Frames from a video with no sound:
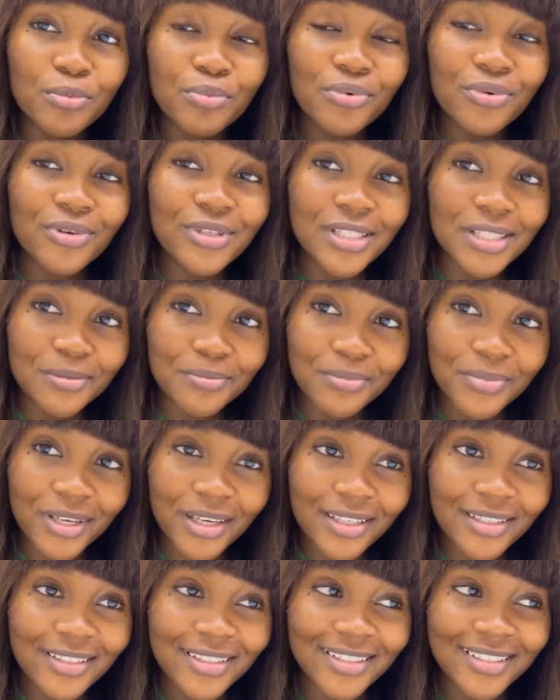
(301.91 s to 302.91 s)
pull on the
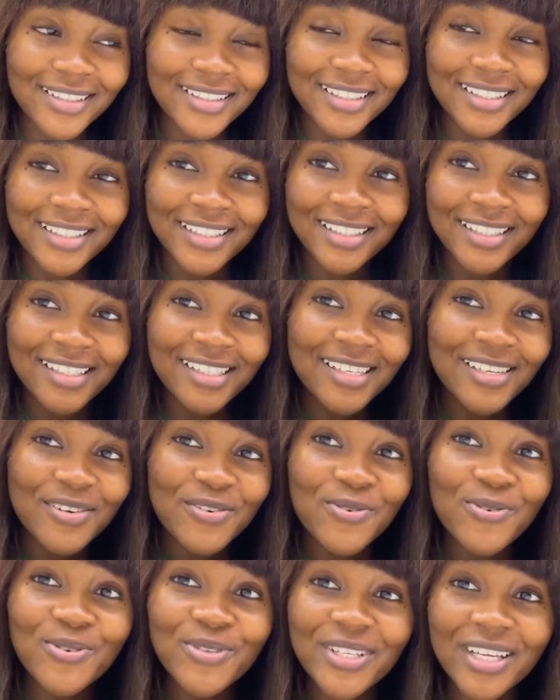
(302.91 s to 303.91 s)
bed, who's